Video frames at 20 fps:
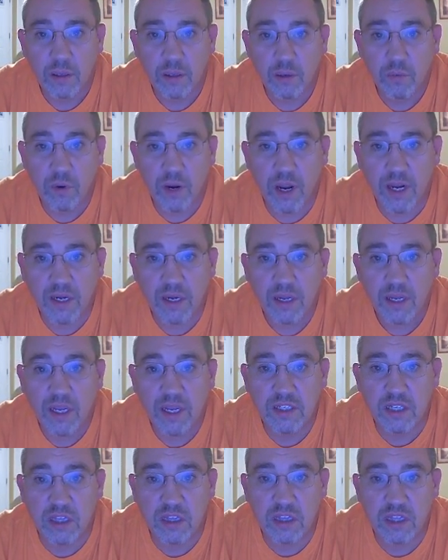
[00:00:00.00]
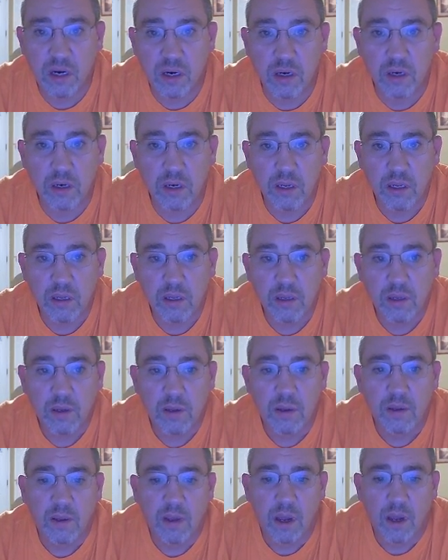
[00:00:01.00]
right? It's a third.
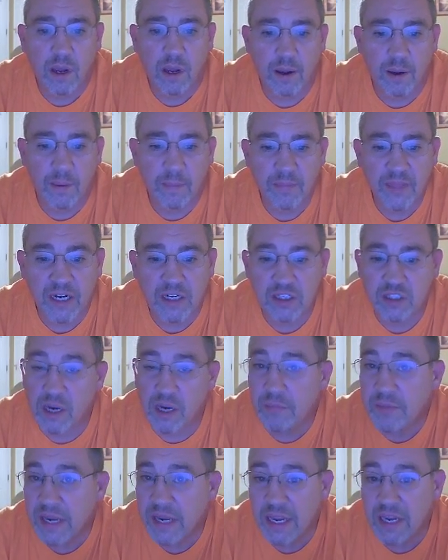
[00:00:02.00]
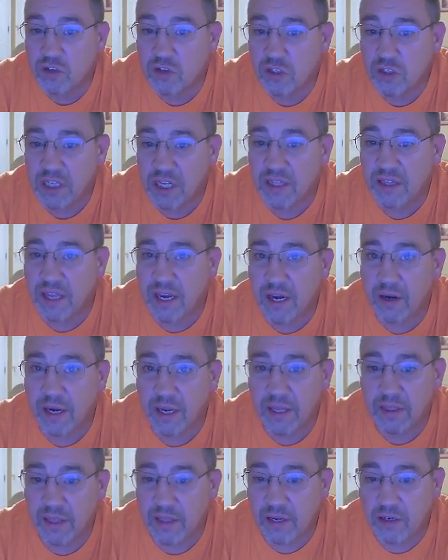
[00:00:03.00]
Um, there's something interesting there.
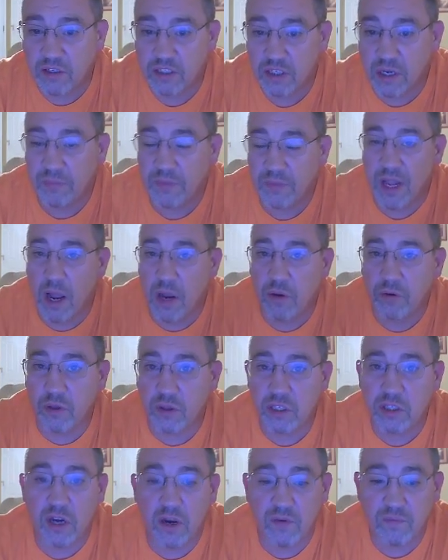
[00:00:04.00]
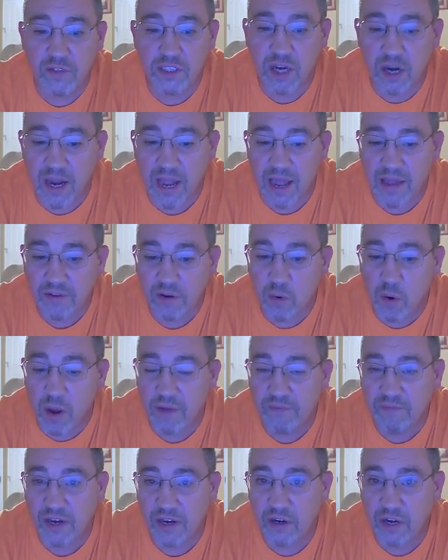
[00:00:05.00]
In, there's something under the surface there I haven't
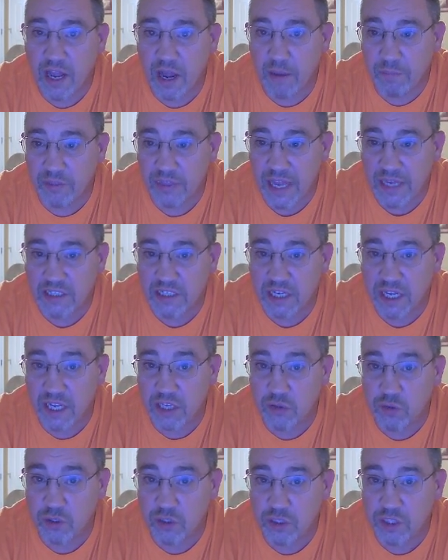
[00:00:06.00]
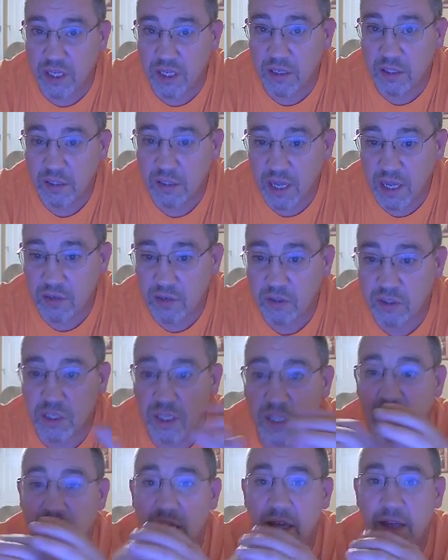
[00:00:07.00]
quite figured out, but that's an interesting,
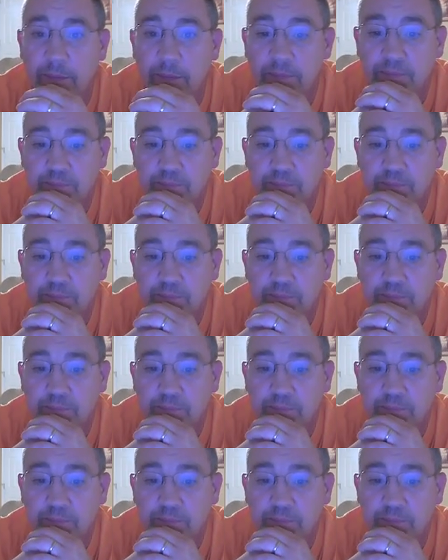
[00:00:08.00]
interesting thing.